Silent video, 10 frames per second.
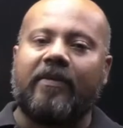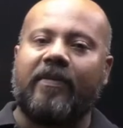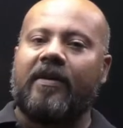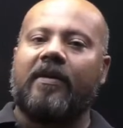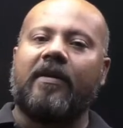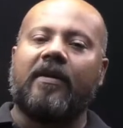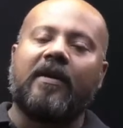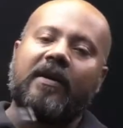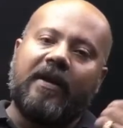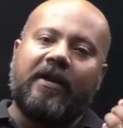mentor.
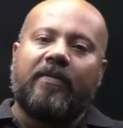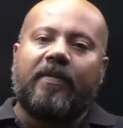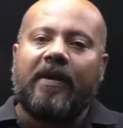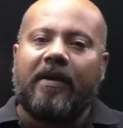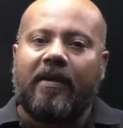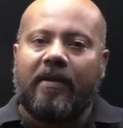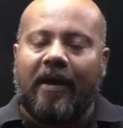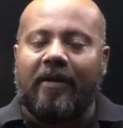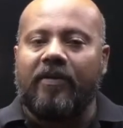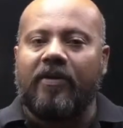Anybody
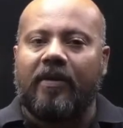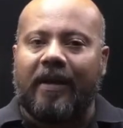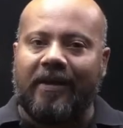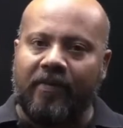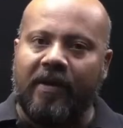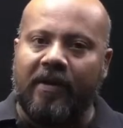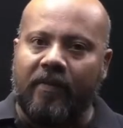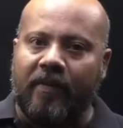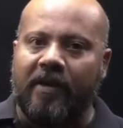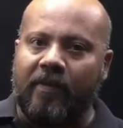can be your right mentor,
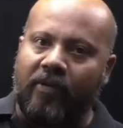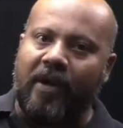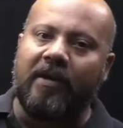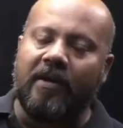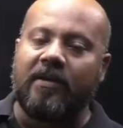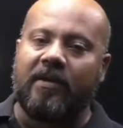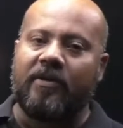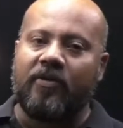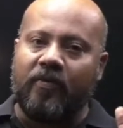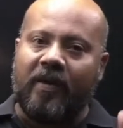but the point is
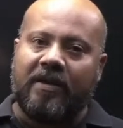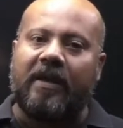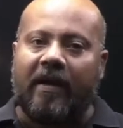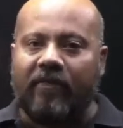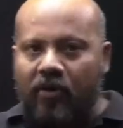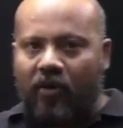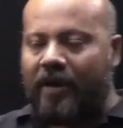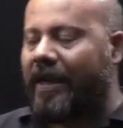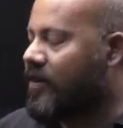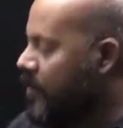you must have your
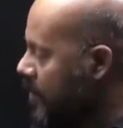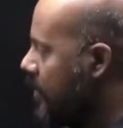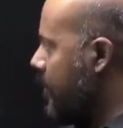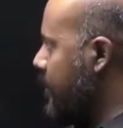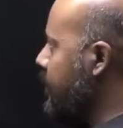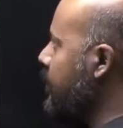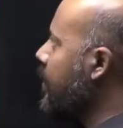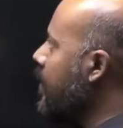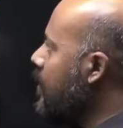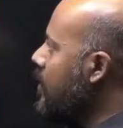right mentor.
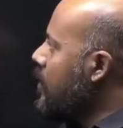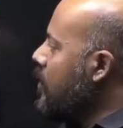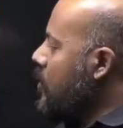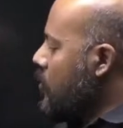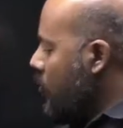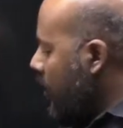So